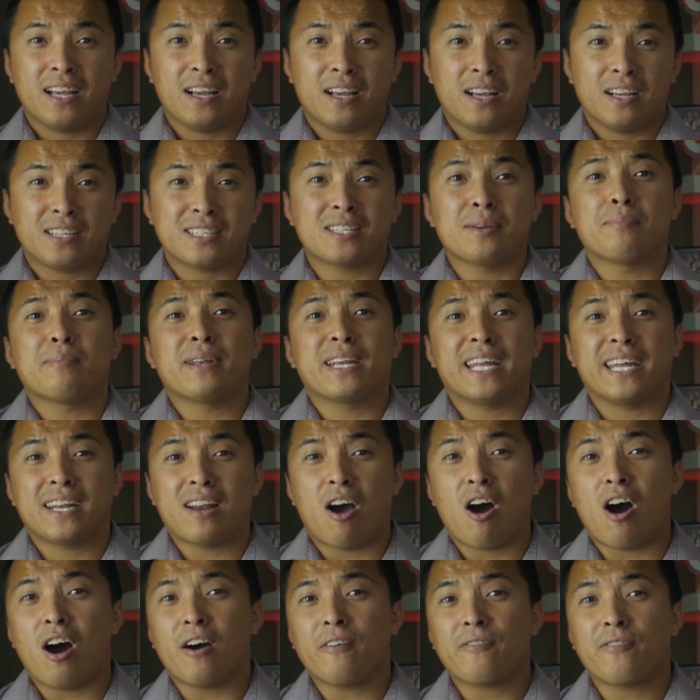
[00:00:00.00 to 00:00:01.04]
submitting an
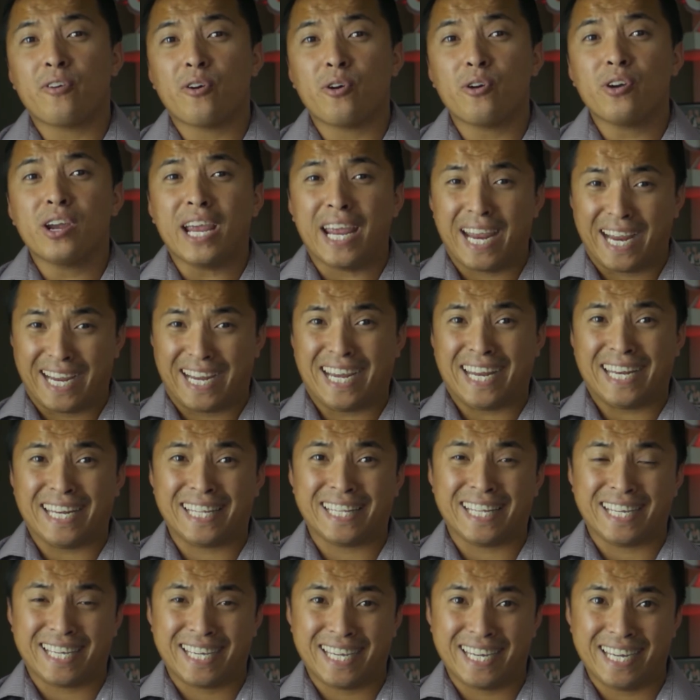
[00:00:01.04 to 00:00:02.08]
offer and getting
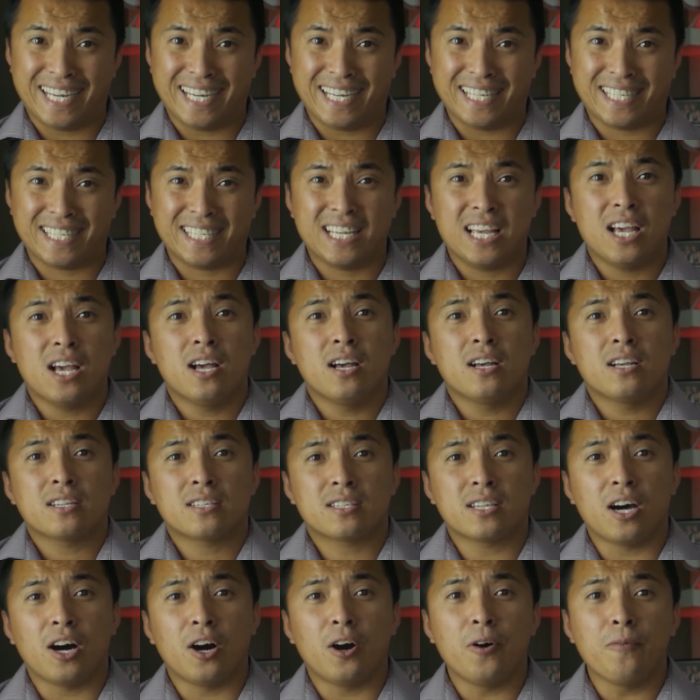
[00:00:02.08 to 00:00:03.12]
the keys.
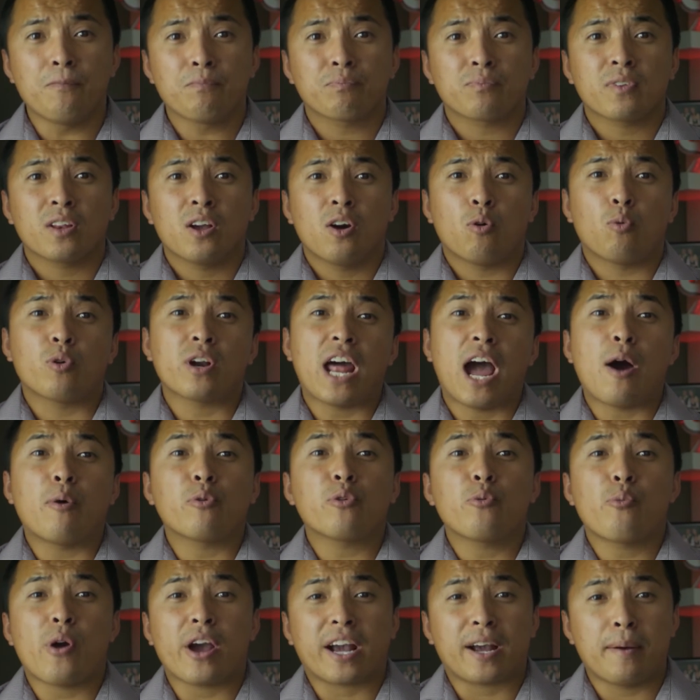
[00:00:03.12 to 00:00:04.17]
So what I
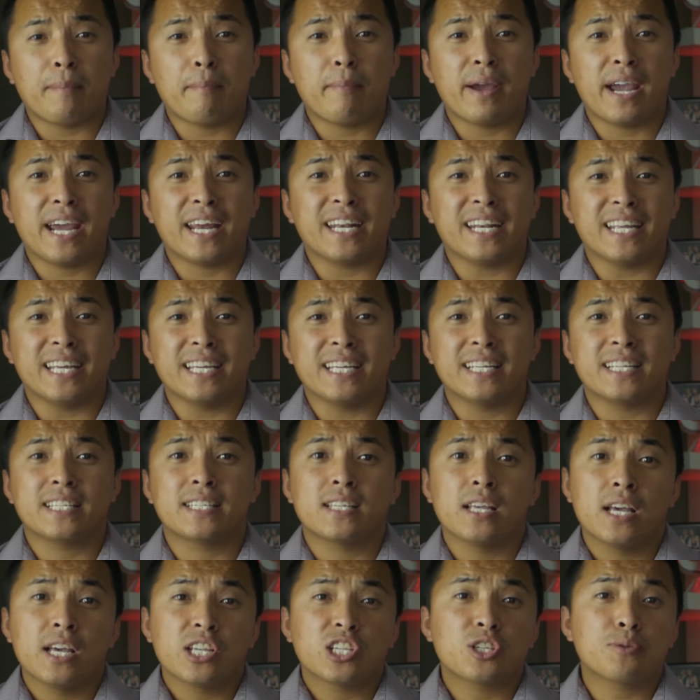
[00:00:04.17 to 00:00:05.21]
would recommend is
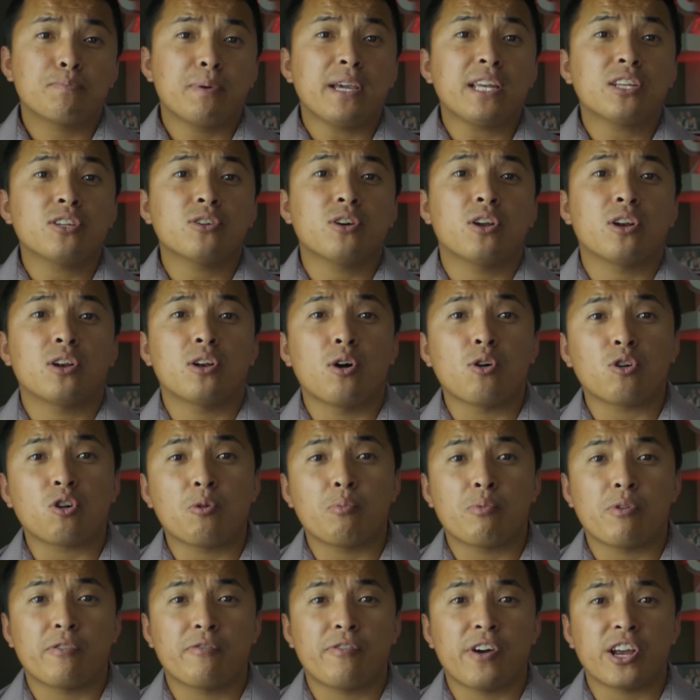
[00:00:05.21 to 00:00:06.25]
speak to a local
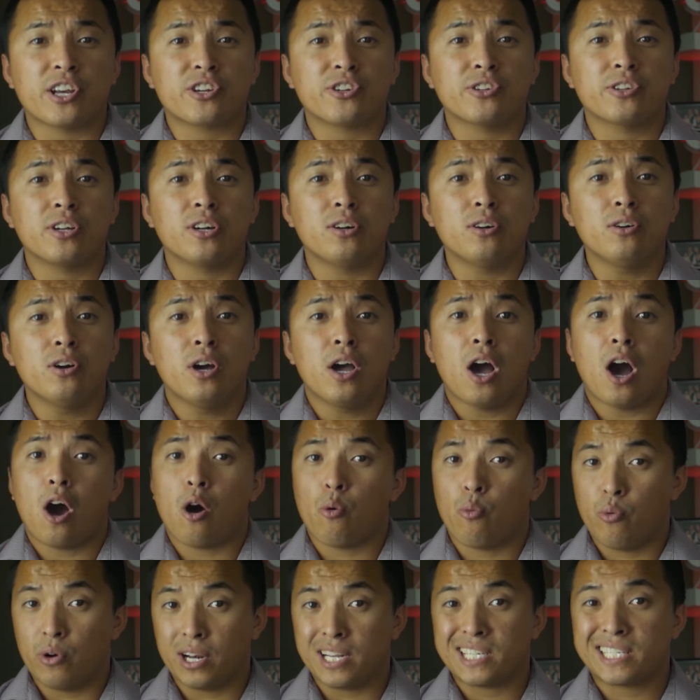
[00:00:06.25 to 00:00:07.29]
professional, a
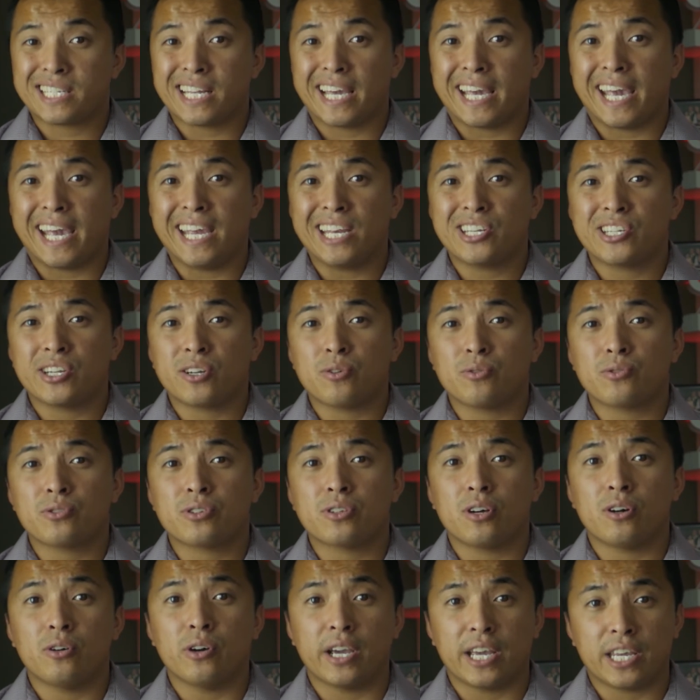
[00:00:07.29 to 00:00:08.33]
real estate agent or
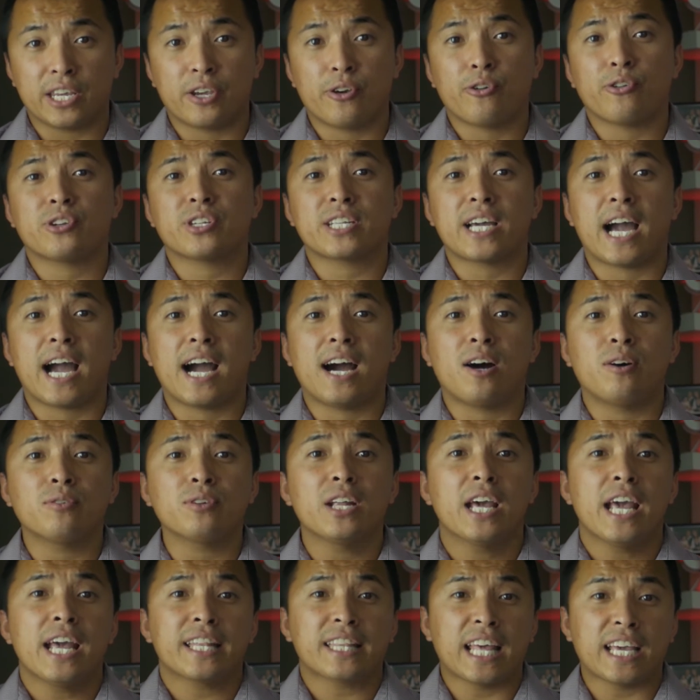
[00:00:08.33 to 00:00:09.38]
so in your town
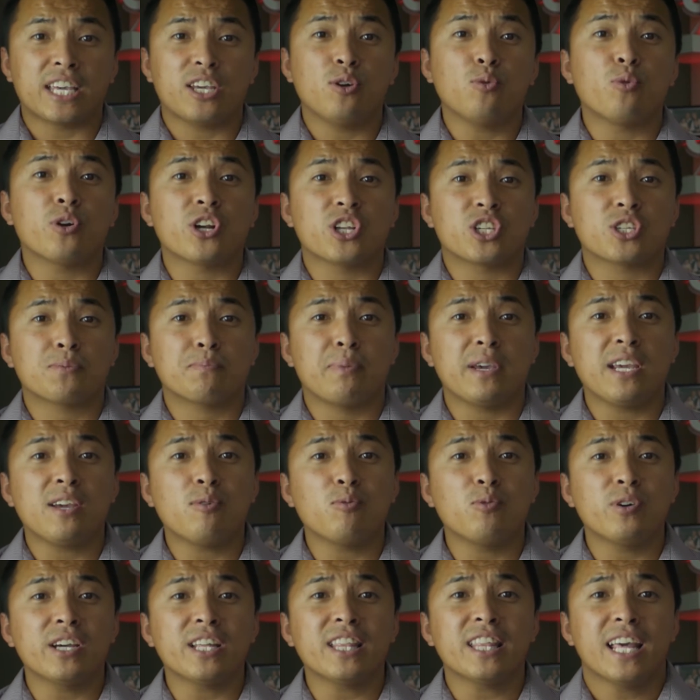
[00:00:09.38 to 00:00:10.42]
that you want to speak
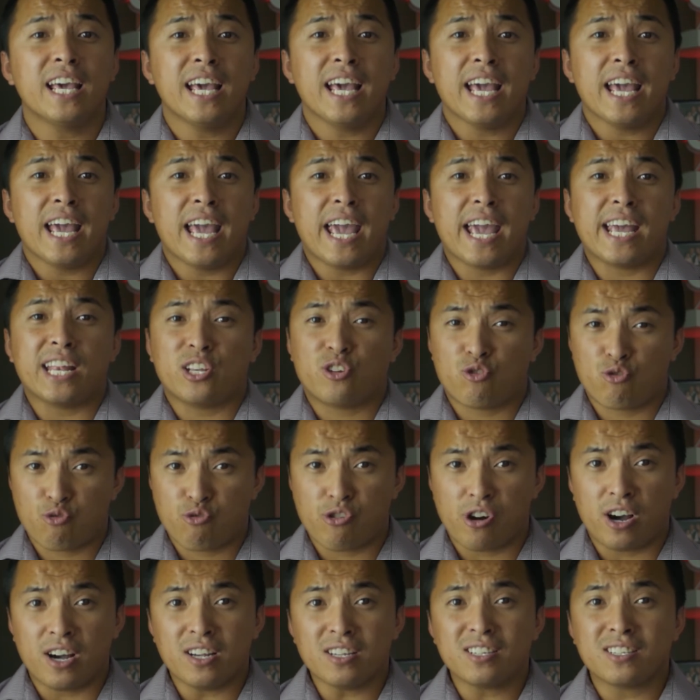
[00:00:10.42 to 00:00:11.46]
with, and
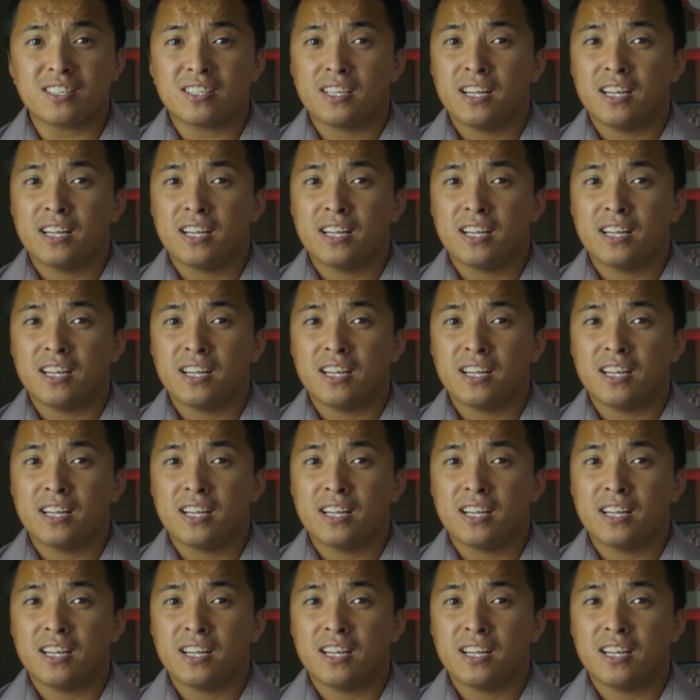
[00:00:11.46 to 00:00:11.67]
trust